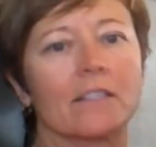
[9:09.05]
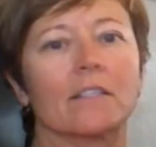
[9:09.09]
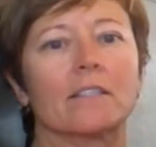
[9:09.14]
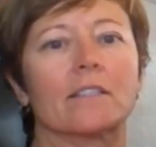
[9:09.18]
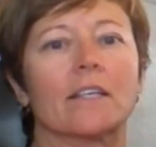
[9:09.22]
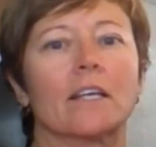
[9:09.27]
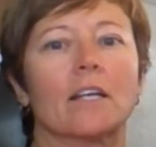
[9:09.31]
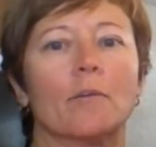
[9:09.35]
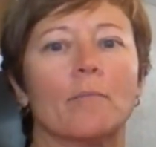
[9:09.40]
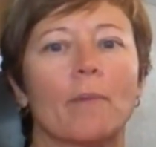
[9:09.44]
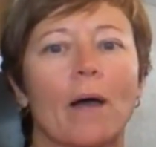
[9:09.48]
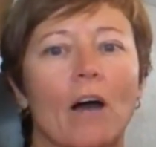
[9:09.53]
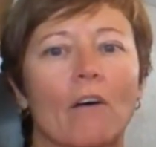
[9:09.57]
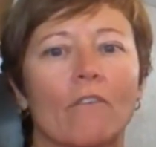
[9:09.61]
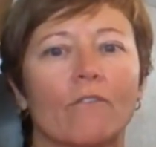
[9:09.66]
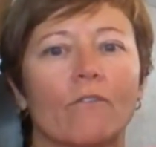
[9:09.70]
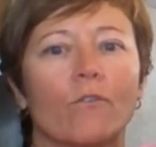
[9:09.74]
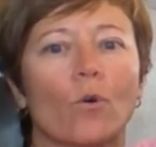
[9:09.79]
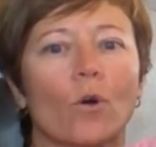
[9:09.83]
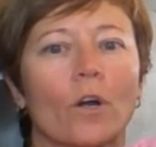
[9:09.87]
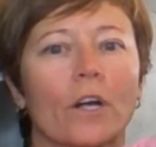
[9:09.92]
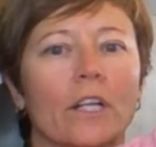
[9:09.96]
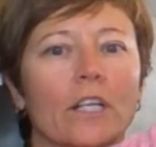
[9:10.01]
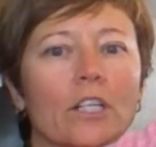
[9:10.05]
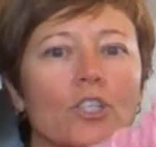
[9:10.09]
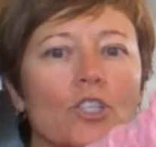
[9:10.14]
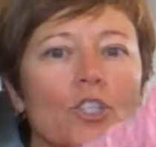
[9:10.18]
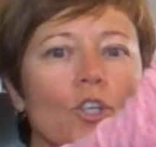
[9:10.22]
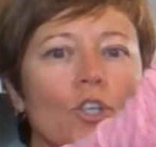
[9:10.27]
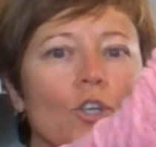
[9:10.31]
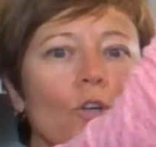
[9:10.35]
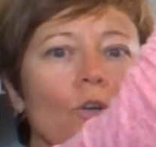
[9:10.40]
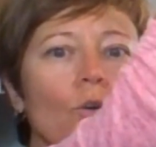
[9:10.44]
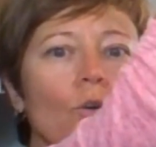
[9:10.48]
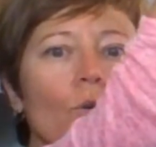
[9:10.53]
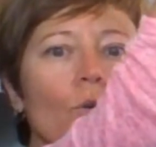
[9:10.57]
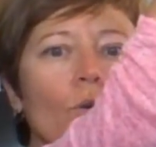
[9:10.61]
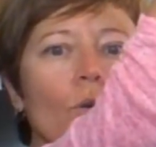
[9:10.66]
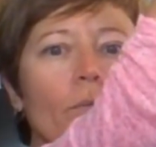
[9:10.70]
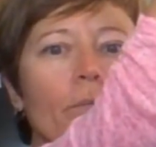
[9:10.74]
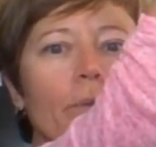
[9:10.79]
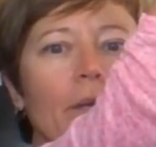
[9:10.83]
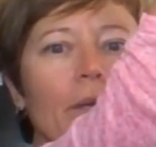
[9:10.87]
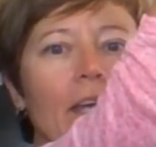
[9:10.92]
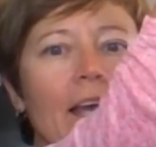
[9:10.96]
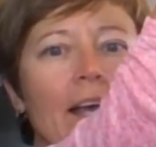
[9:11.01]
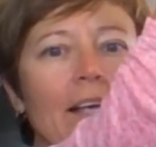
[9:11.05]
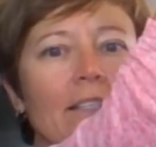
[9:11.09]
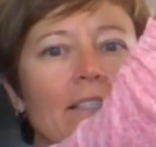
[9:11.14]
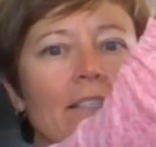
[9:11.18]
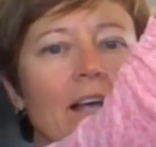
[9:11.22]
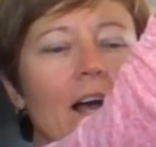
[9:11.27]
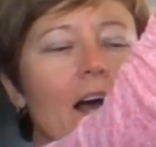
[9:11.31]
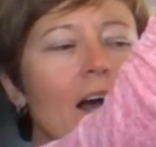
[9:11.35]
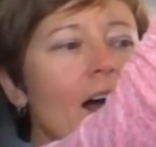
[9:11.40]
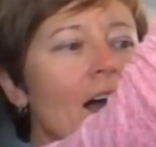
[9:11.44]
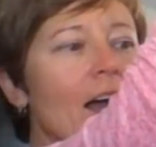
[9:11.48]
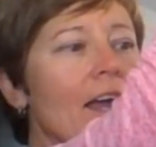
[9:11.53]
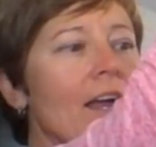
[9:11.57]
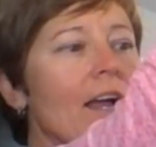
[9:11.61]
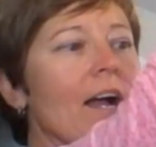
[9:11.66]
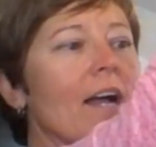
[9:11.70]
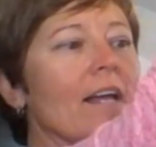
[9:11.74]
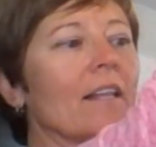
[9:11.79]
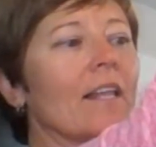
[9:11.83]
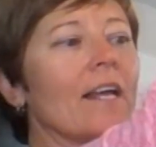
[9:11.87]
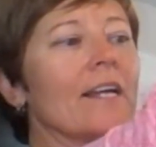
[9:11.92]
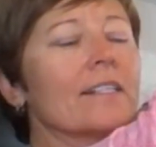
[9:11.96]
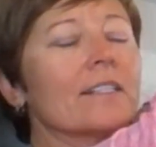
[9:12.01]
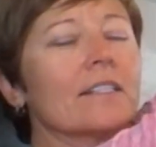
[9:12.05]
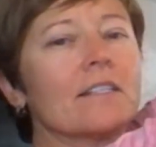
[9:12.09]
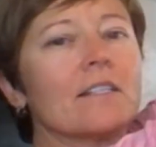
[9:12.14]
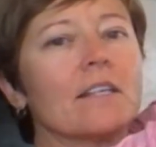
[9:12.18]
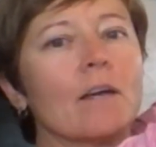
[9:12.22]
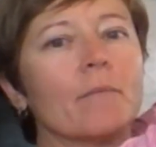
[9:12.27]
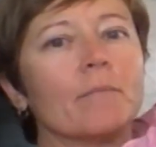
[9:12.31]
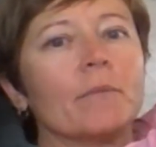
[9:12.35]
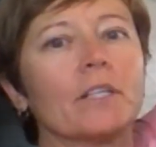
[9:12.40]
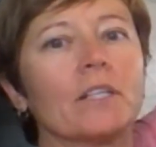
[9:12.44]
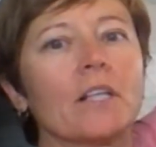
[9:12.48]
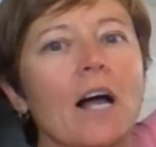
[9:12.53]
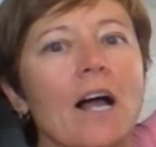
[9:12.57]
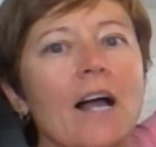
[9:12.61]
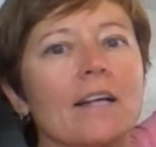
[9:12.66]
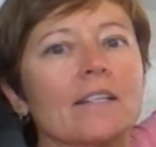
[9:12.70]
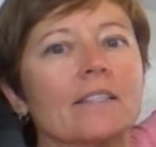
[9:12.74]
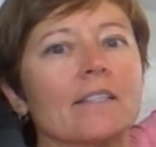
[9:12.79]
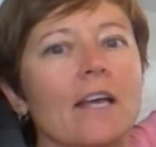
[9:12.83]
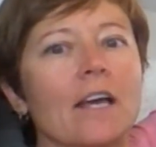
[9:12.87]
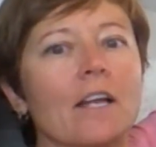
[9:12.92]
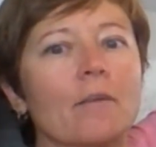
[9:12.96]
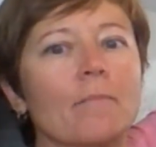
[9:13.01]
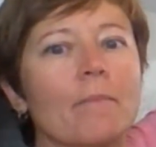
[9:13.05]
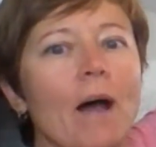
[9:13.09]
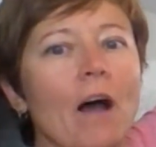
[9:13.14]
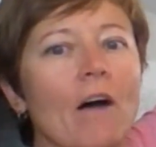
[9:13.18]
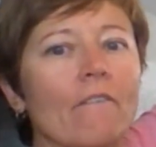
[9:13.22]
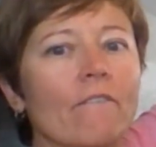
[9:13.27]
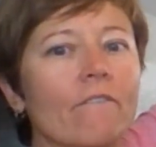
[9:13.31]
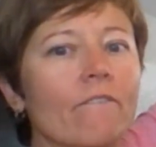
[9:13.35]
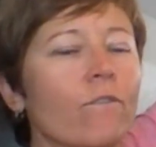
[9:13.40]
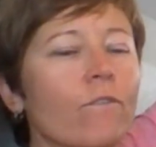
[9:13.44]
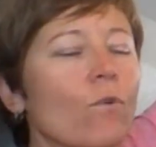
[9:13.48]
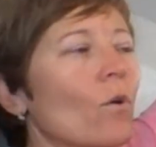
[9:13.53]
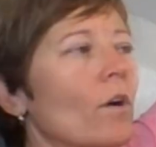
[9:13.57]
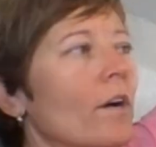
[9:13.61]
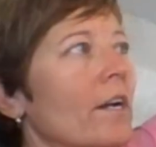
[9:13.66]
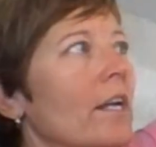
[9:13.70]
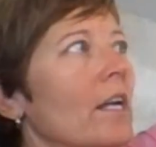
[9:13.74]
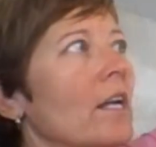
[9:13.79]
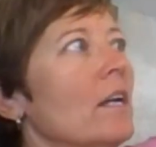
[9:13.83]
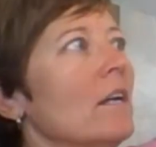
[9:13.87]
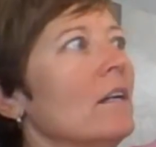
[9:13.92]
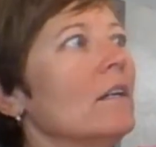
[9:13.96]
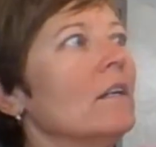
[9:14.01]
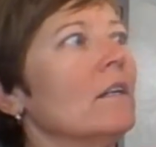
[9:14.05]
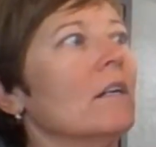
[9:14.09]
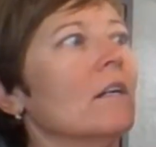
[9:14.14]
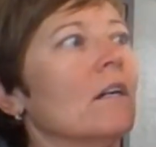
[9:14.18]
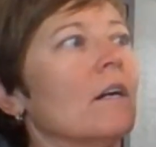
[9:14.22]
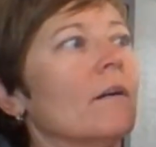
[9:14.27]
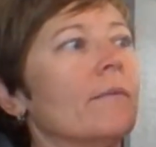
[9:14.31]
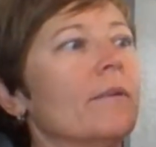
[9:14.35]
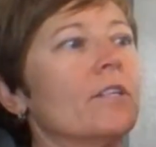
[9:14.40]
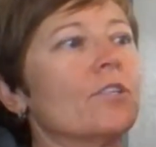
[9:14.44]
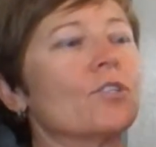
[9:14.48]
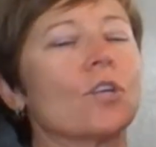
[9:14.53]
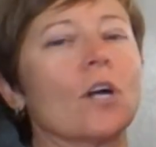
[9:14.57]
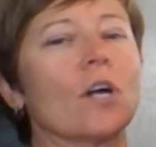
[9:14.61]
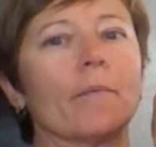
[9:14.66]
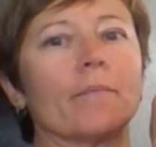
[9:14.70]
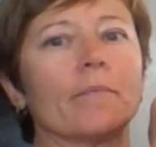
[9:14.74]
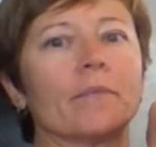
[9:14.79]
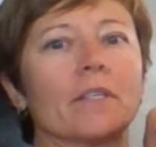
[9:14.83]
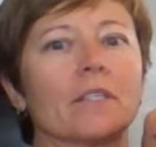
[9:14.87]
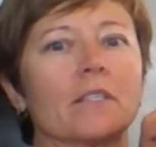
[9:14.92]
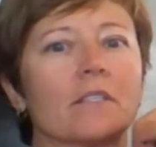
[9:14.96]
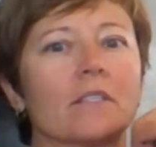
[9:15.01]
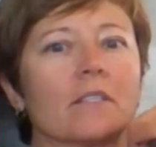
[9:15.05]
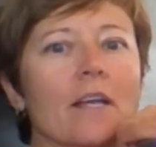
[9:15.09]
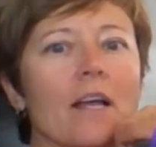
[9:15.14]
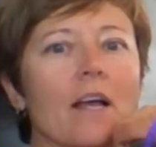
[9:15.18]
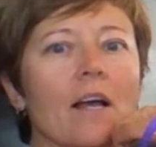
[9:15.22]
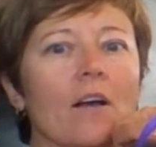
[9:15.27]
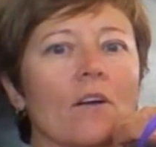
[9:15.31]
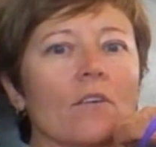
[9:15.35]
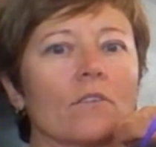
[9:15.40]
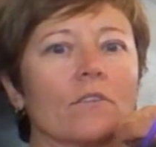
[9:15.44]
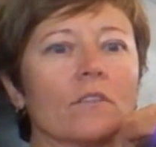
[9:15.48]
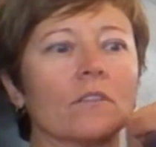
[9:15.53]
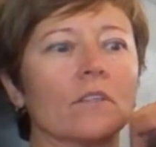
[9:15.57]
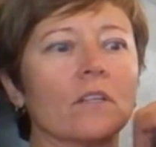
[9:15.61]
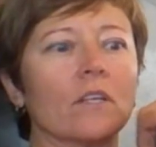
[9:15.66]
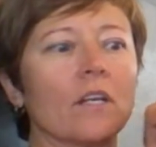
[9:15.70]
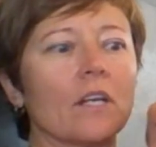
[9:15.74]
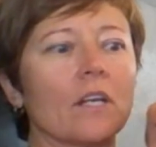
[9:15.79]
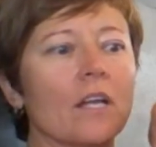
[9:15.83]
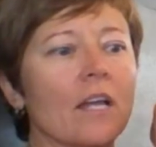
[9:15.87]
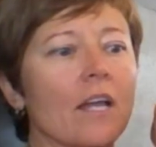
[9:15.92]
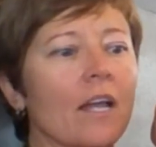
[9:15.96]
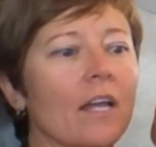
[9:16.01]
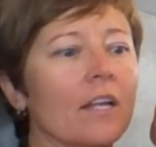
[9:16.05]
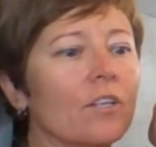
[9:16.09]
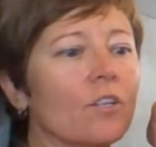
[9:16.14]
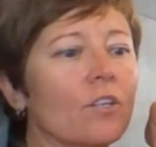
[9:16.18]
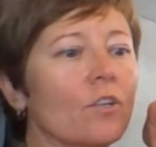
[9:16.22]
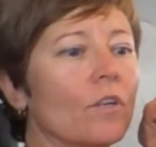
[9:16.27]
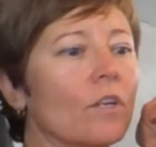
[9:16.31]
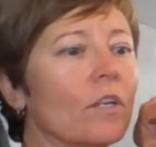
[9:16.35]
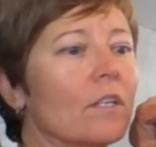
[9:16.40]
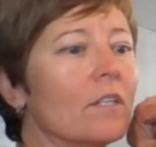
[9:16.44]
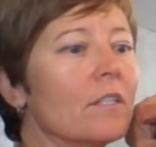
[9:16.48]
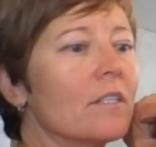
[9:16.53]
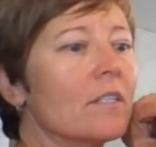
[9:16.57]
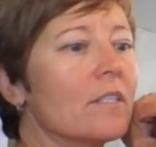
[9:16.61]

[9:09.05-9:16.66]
at about 42 PSI. I like to nebulize at about 40. I'm going to drop this down. And you can